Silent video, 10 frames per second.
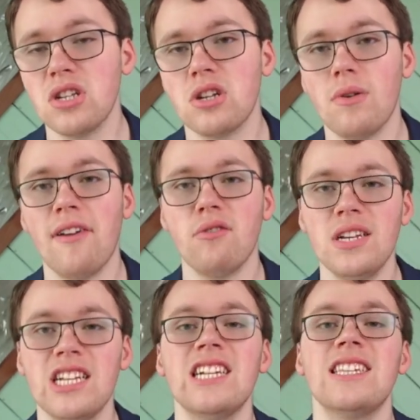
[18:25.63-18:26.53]
So we'll have to wait
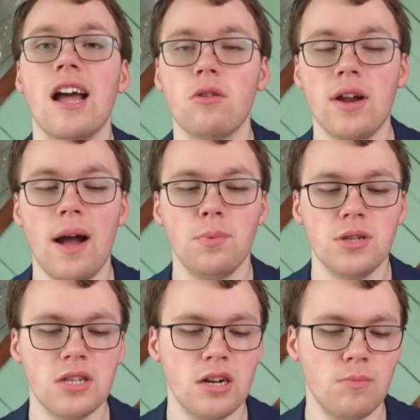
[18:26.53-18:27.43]
and see exactly what
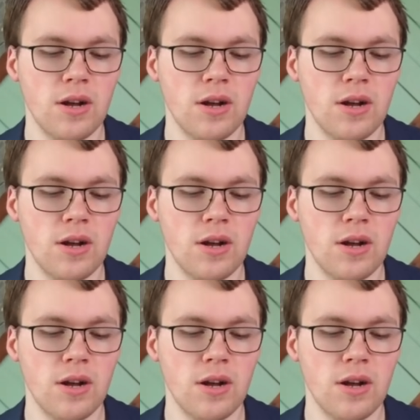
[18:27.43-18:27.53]
happens there.